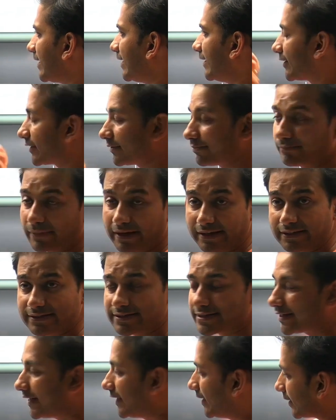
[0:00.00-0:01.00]
8.
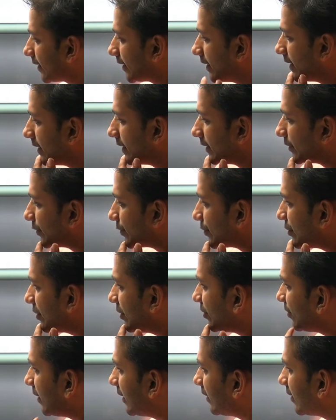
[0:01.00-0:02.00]
So
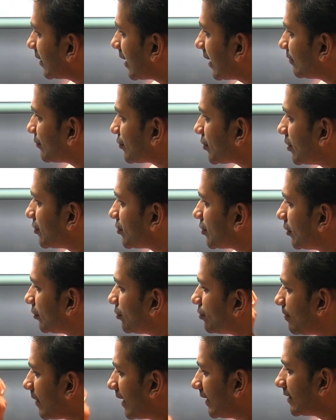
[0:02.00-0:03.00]
zero error I am changing
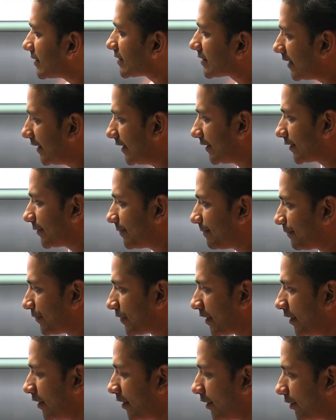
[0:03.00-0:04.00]
to minus 8.
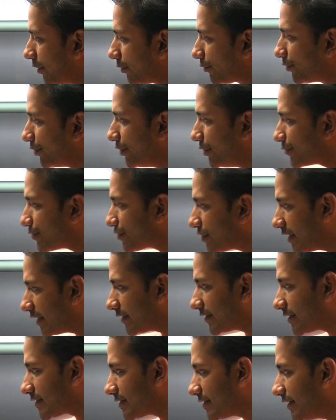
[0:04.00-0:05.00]
Now could you see
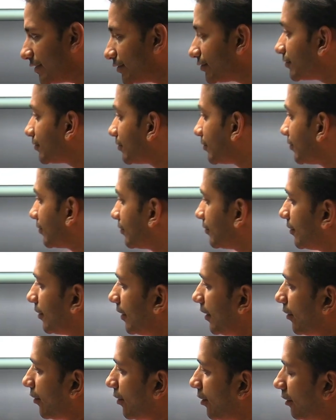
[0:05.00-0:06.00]
the zero
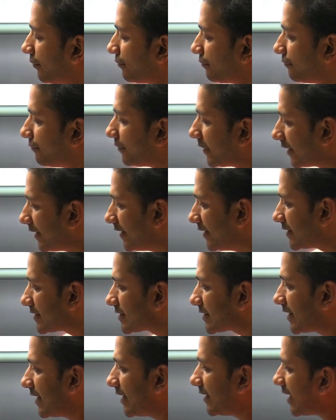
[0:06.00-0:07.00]
of vernier
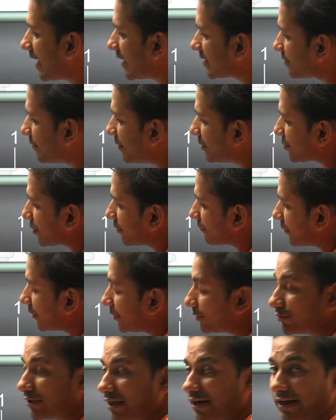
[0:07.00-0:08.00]
scale has been shifted
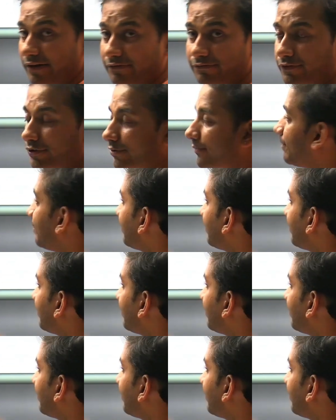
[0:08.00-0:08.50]
to the left,